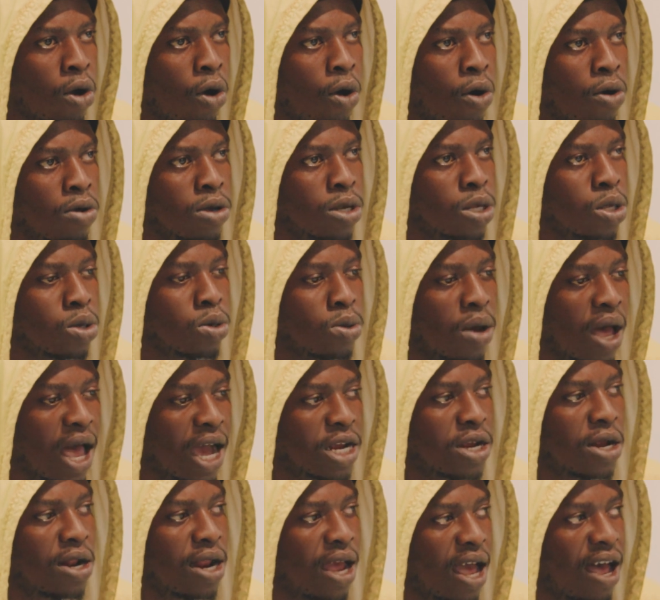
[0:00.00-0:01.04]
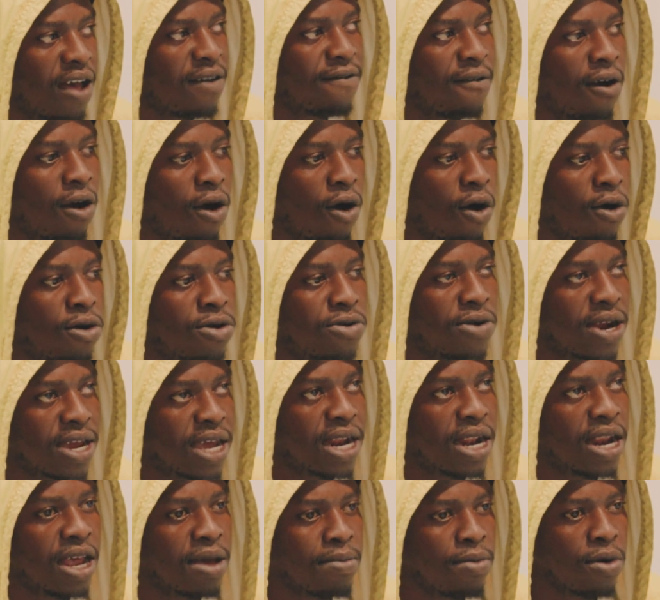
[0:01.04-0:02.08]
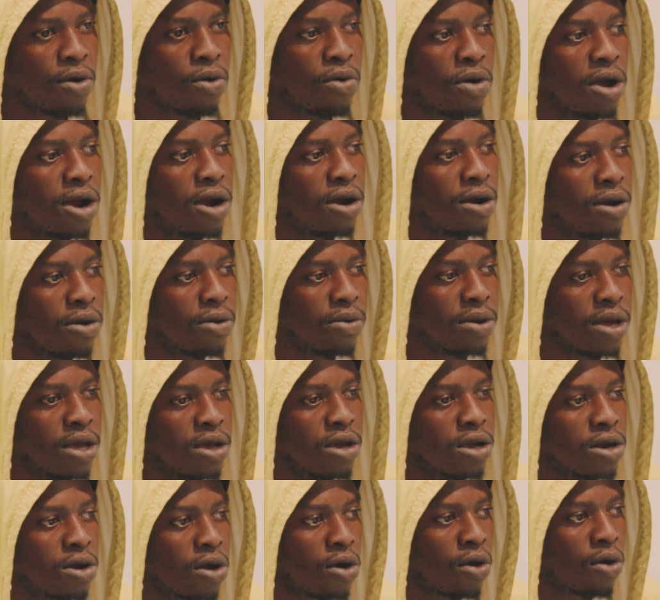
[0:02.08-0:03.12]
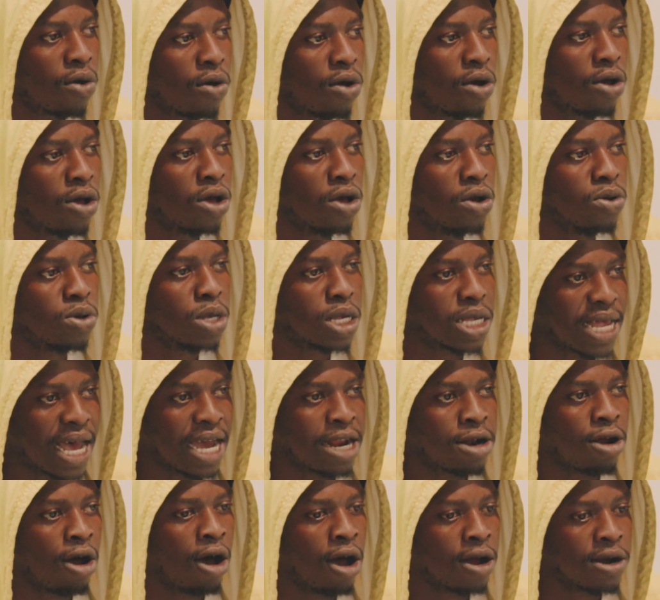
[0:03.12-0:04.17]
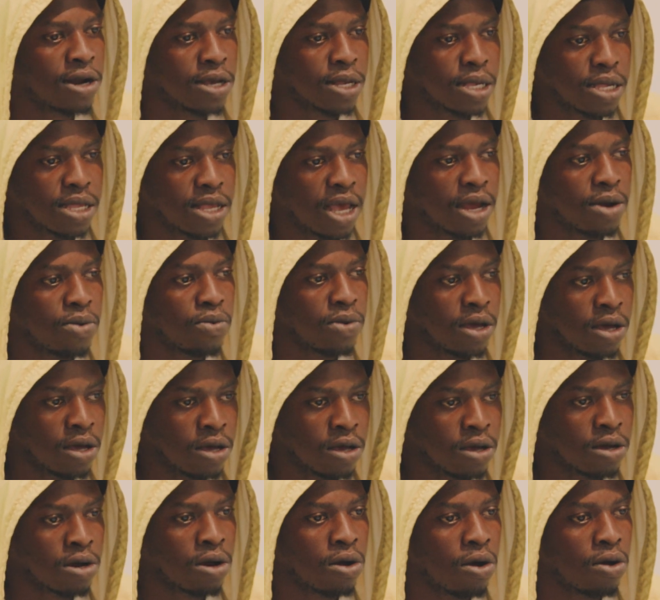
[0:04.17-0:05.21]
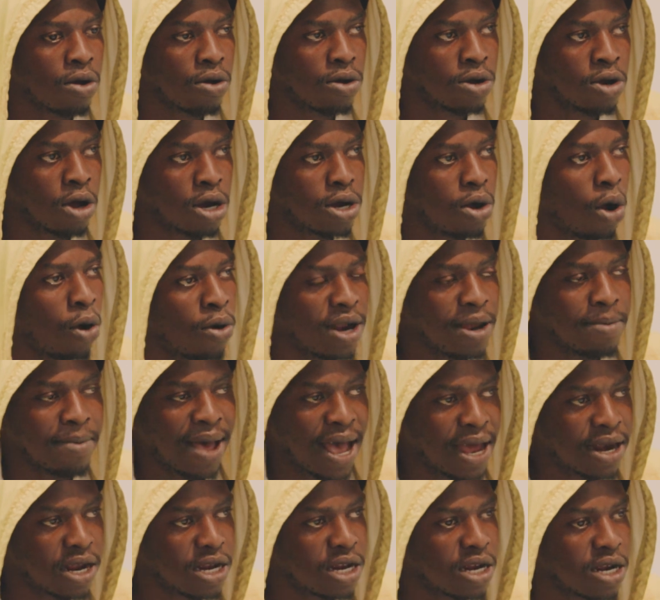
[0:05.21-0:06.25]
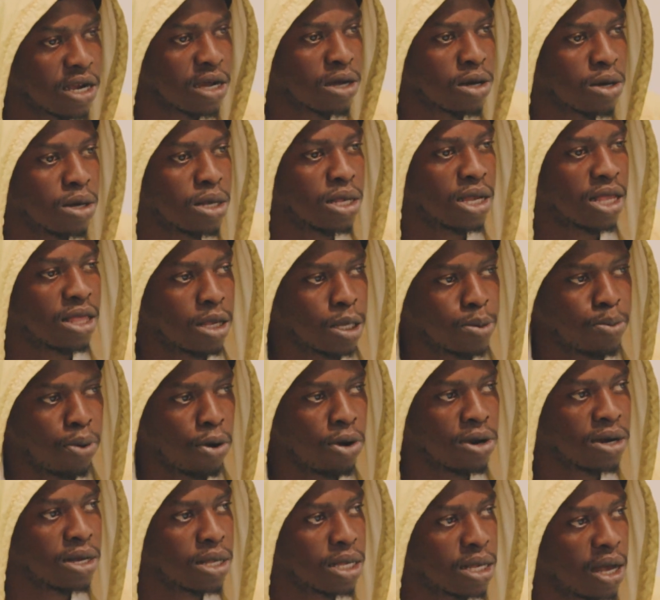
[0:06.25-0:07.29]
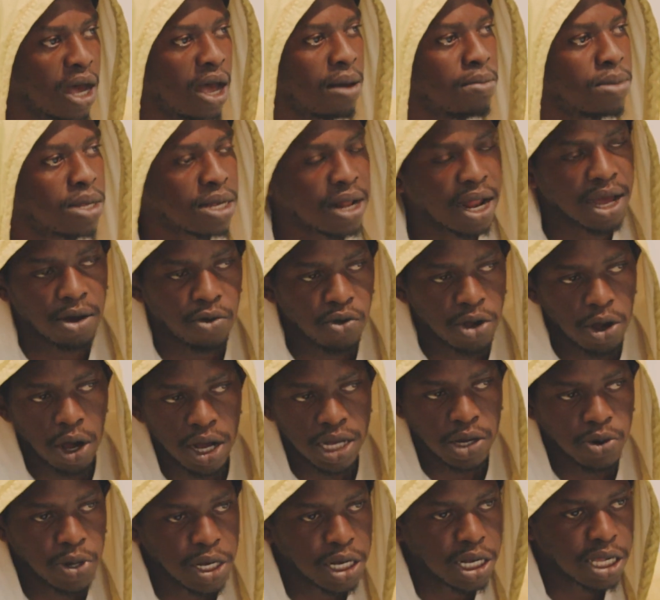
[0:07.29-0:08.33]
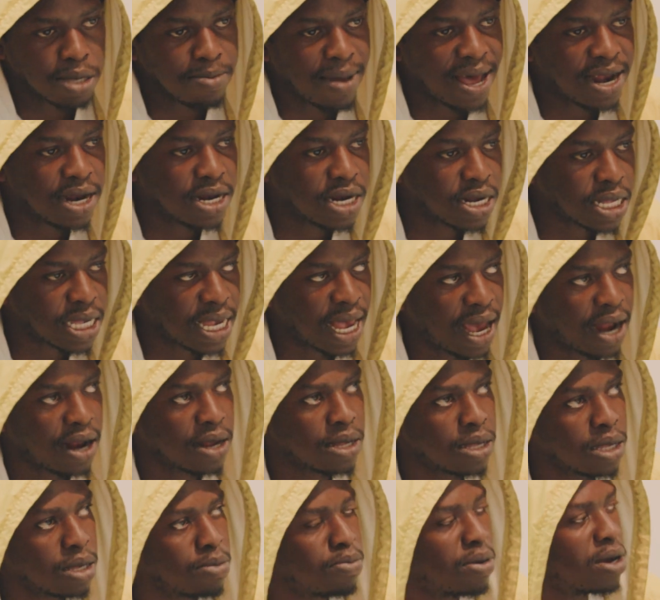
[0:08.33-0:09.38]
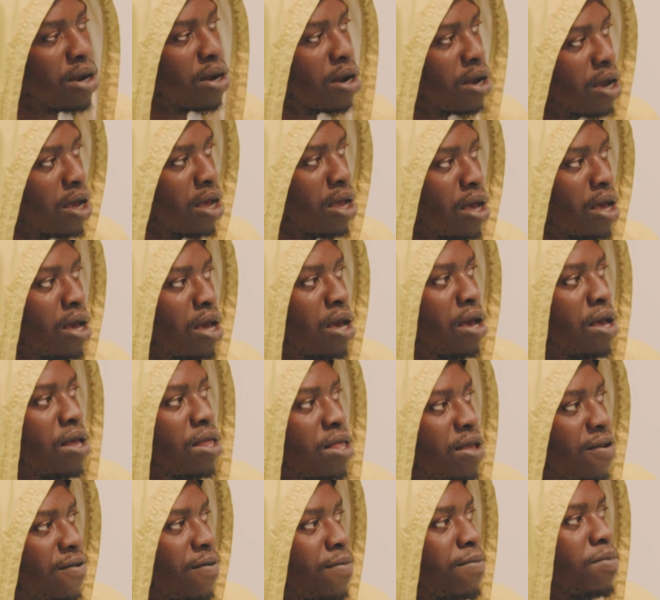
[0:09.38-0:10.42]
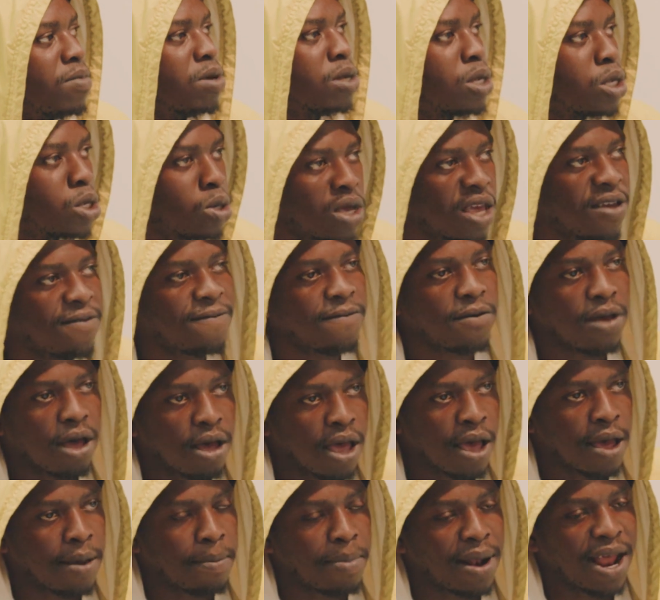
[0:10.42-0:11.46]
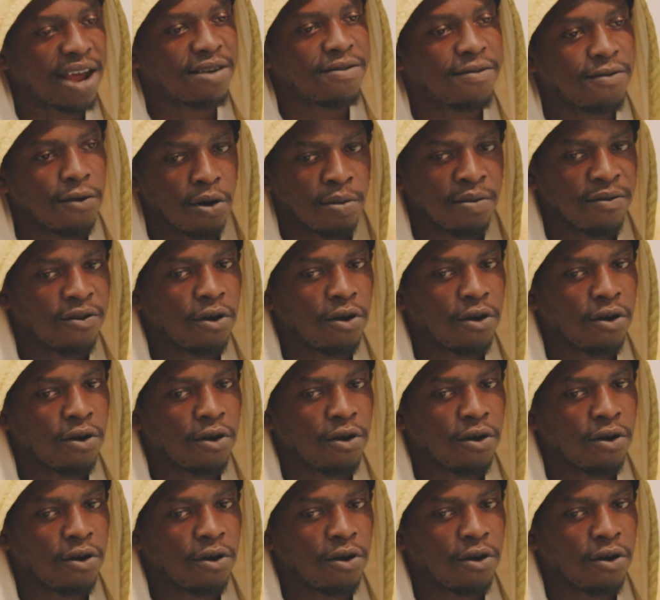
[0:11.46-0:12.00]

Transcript: goal is to actually have our own record label where we sign artists that we not only managing, because at this point in time it's like we're just managing talents, but it's to give a platform.